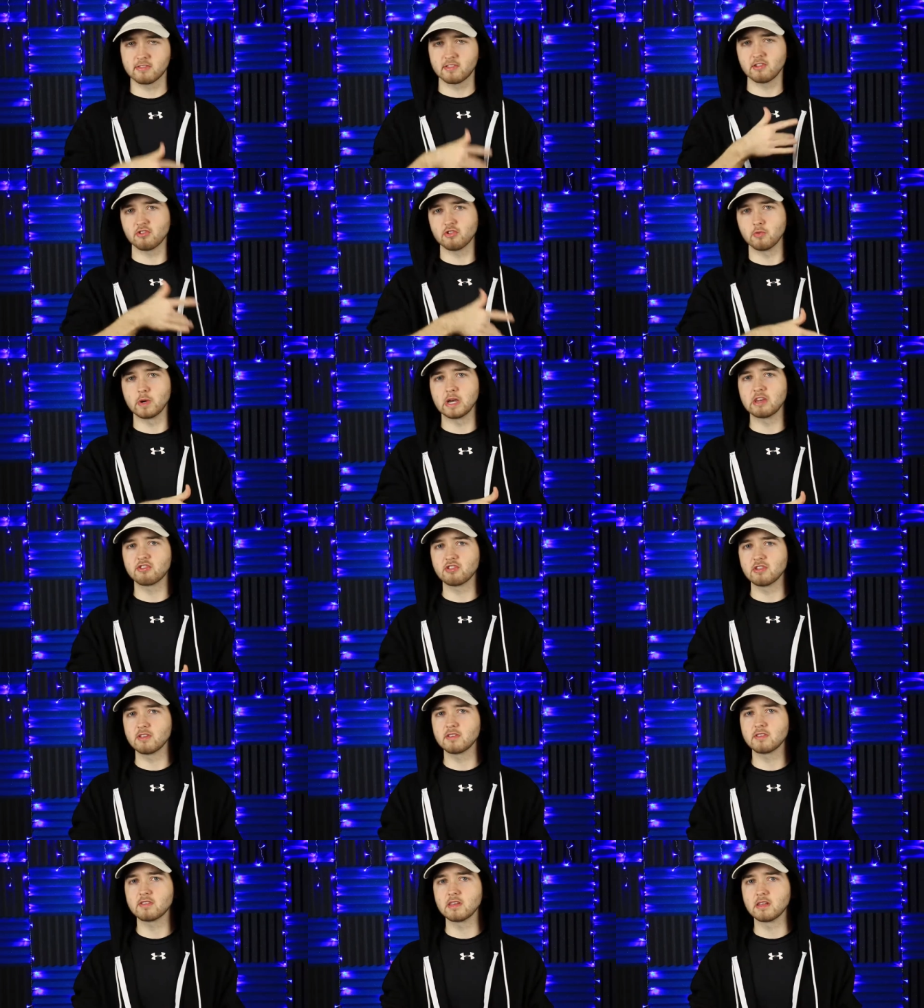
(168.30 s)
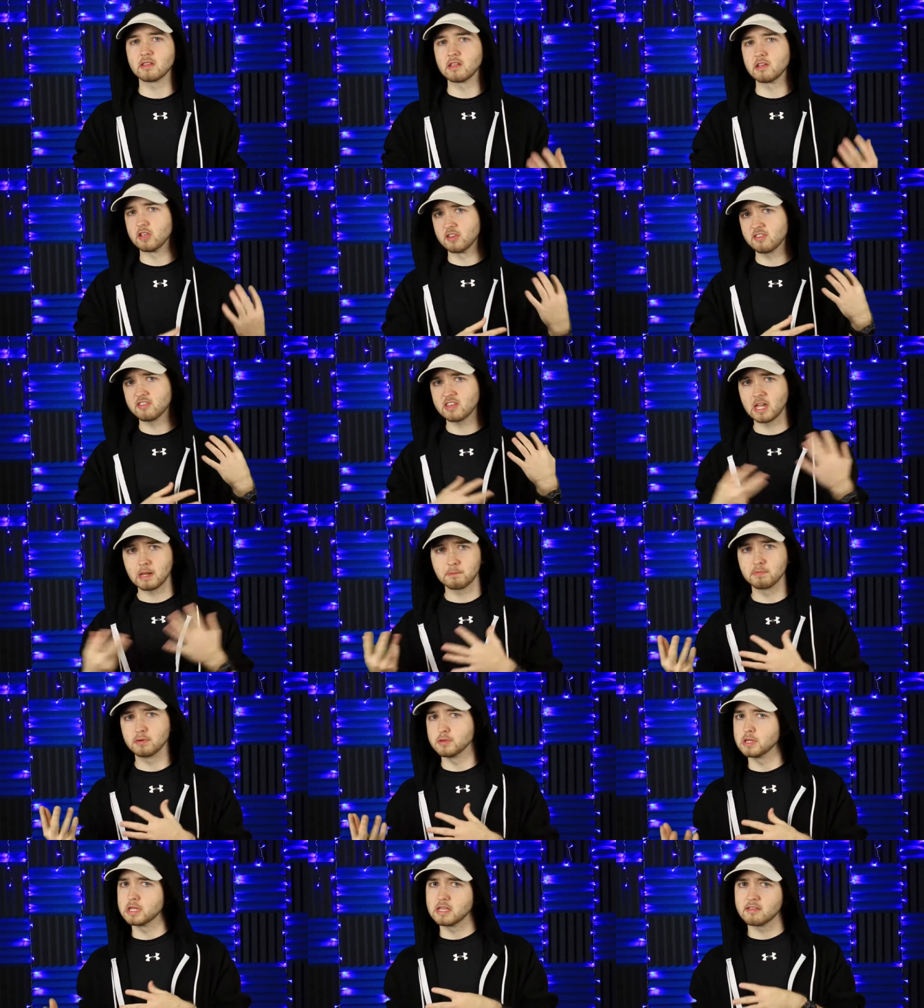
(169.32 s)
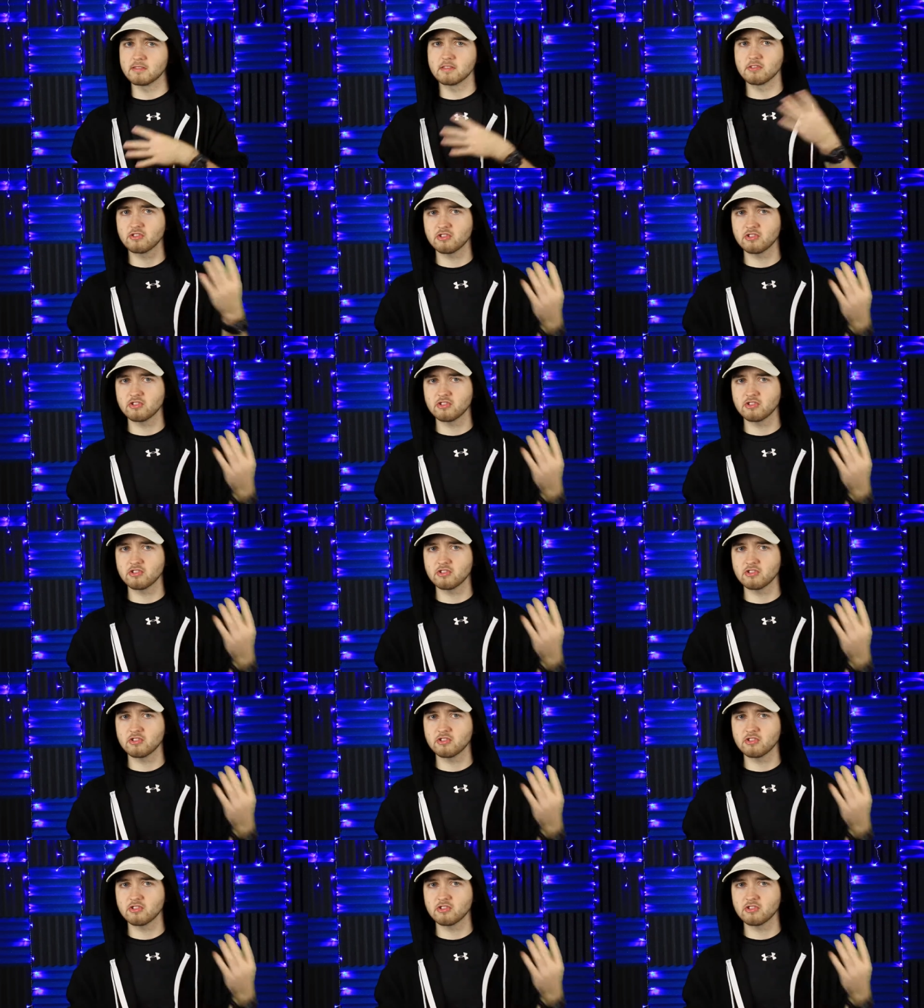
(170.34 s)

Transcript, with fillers: of situations and to escape police and